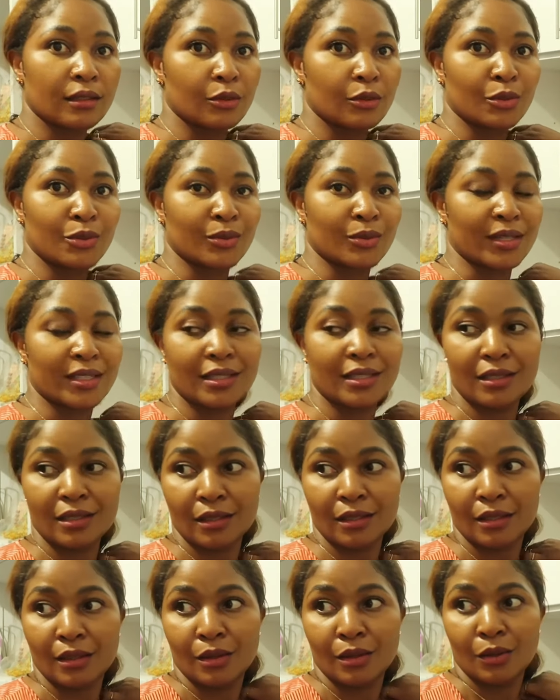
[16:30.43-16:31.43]
Those ones,
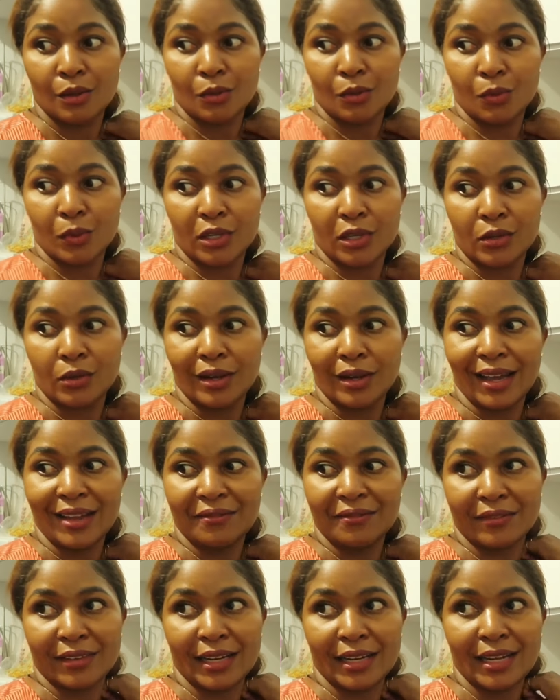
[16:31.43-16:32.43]
when you
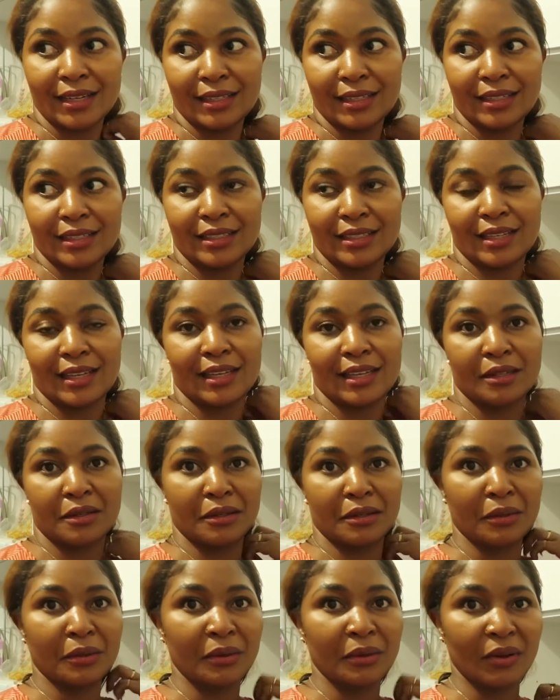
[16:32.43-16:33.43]
have nannies
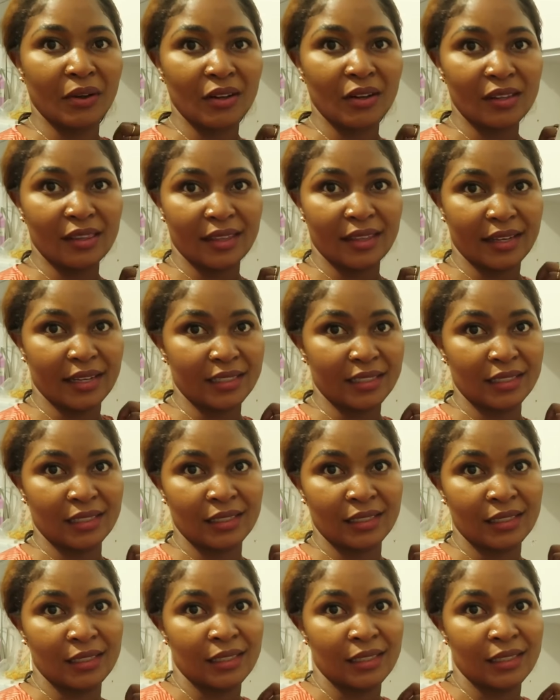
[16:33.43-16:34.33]
and all that,